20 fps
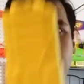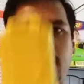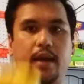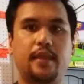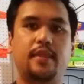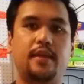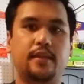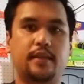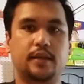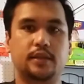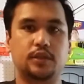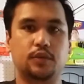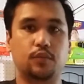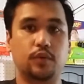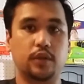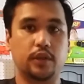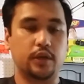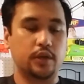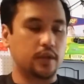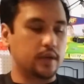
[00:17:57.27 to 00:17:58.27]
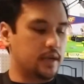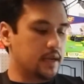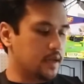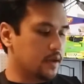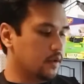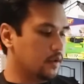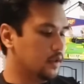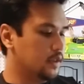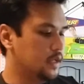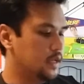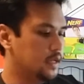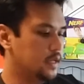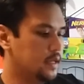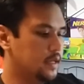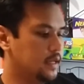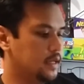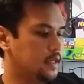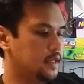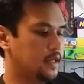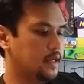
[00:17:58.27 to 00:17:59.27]
I think that's a really good deal.
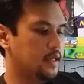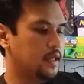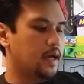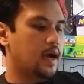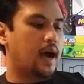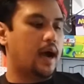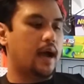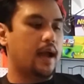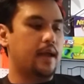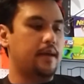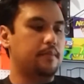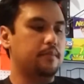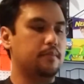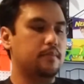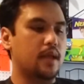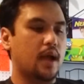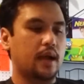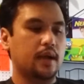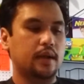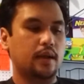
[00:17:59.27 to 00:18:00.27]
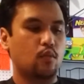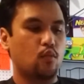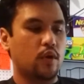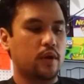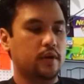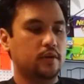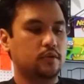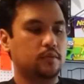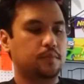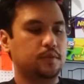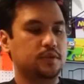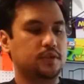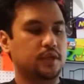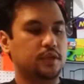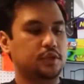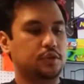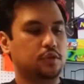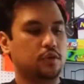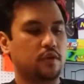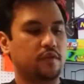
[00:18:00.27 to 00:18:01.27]
I'm not
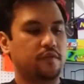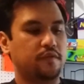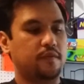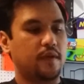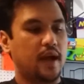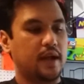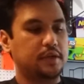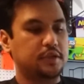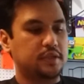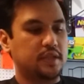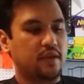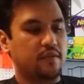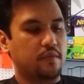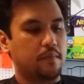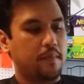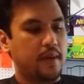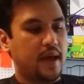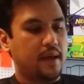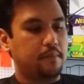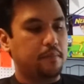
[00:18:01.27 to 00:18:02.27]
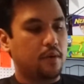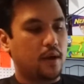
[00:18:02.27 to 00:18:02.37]
100% sure if I just have a bad